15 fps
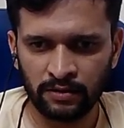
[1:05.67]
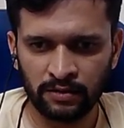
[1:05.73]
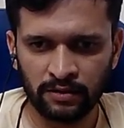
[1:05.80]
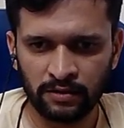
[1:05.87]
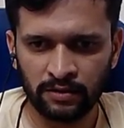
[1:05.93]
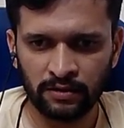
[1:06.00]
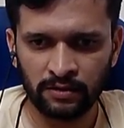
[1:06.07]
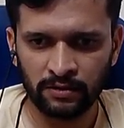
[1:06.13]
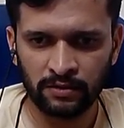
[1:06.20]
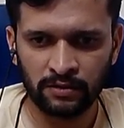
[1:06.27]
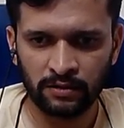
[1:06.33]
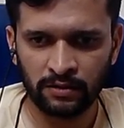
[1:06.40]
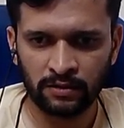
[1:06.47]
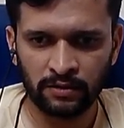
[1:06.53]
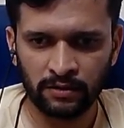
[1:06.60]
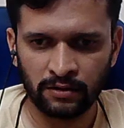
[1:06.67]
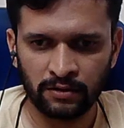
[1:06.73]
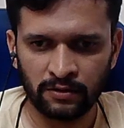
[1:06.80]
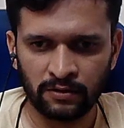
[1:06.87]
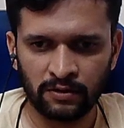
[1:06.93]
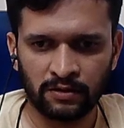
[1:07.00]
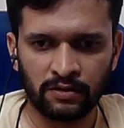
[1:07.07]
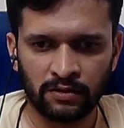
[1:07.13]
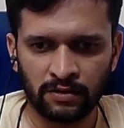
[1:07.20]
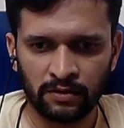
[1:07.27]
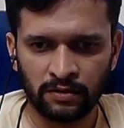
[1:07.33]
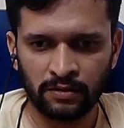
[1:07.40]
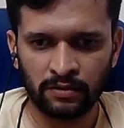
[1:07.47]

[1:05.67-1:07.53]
(silence)